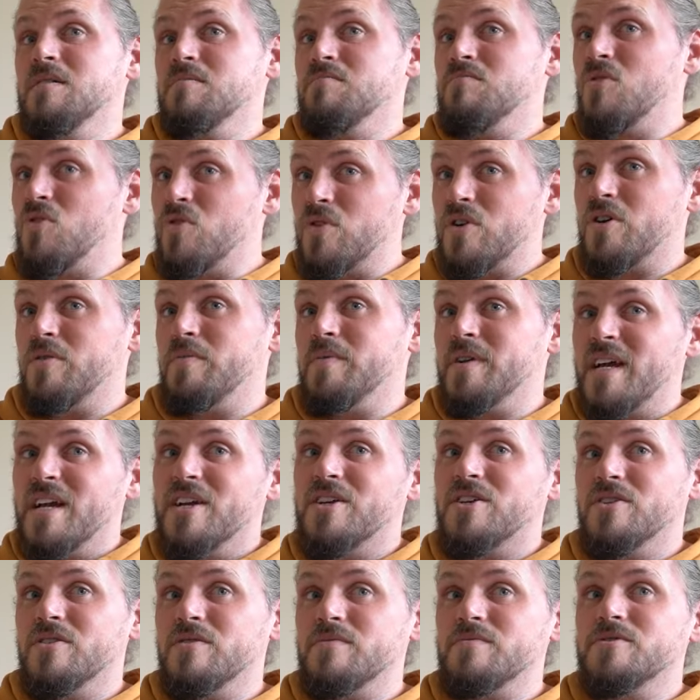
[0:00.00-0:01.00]
more
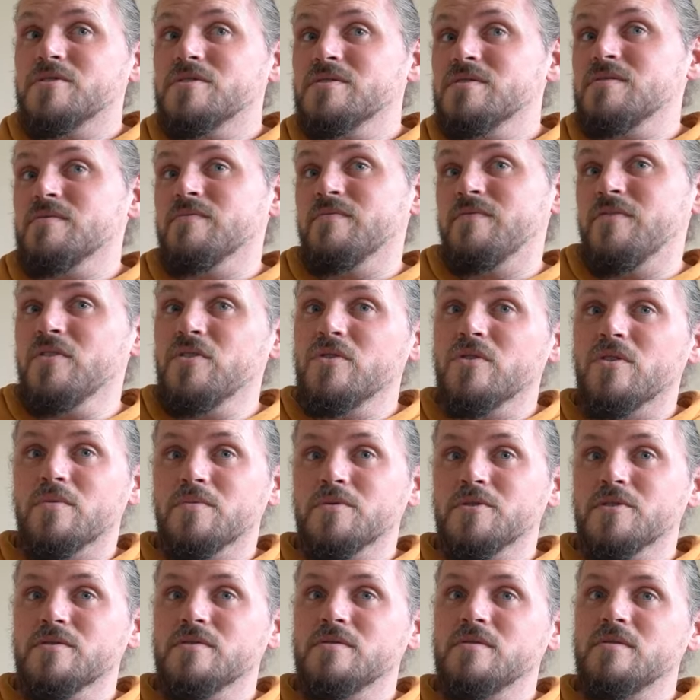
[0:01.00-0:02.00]
accommodation options and food
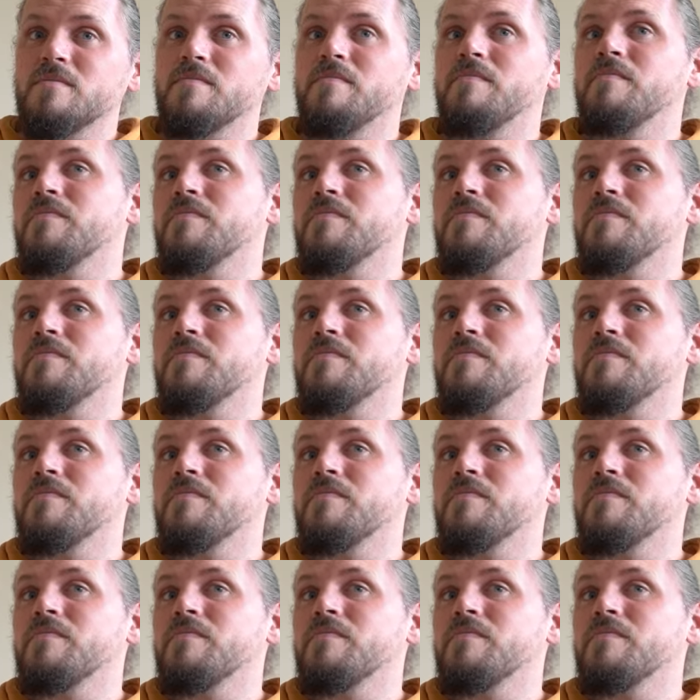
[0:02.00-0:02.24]
options,